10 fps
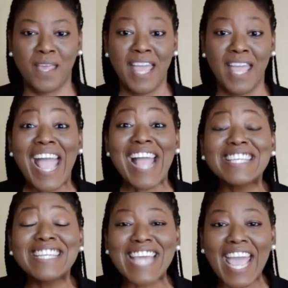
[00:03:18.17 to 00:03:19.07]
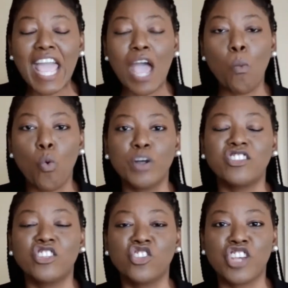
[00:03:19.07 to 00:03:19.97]
And today I want to
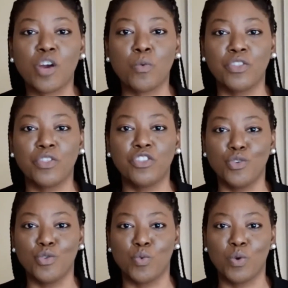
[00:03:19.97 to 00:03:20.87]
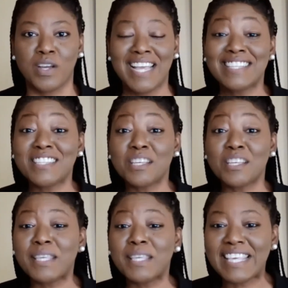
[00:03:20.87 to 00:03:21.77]
share with you some
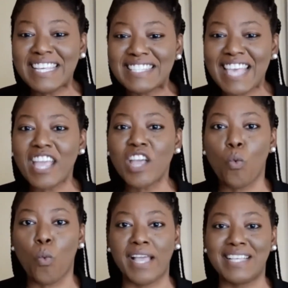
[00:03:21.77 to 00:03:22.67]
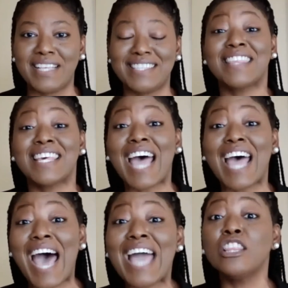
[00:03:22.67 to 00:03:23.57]
key takeaways that
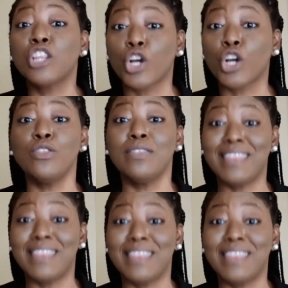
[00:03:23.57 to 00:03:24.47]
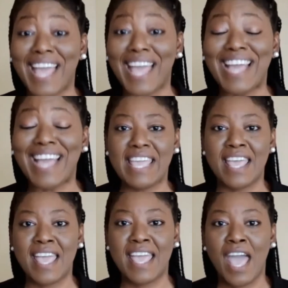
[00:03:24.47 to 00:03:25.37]
I learned that day
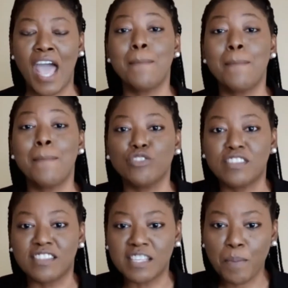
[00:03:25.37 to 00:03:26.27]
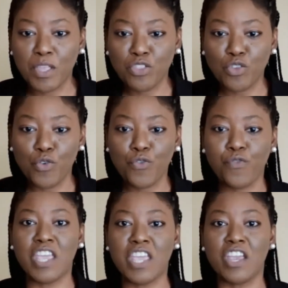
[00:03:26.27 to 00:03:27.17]
about zipping through
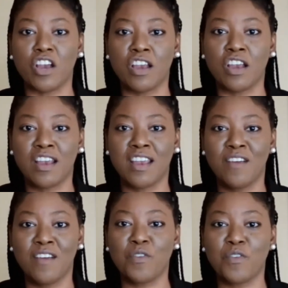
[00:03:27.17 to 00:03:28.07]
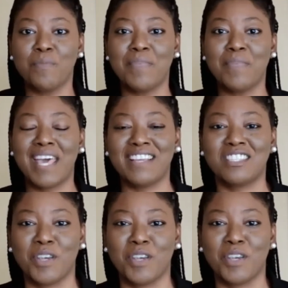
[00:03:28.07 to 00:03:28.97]
fear from that
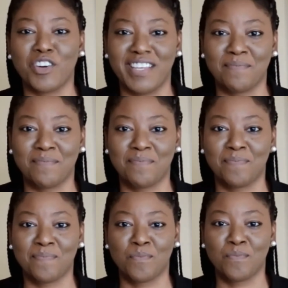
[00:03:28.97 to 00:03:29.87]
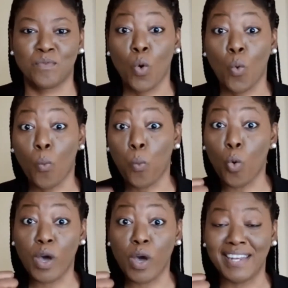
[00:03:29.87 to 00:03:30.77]
experience.
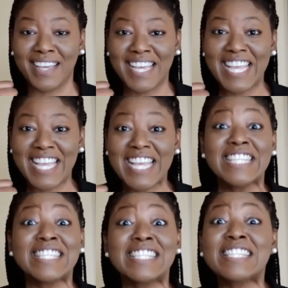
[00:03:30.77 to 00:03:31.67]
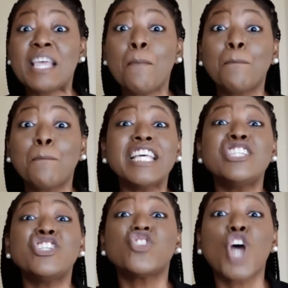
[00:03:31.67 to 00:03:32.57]
1, simply
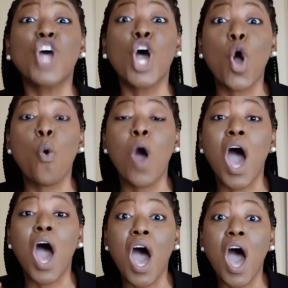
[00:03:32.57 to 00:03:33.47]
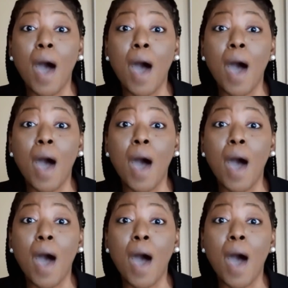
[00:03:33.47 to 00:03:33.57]
show up.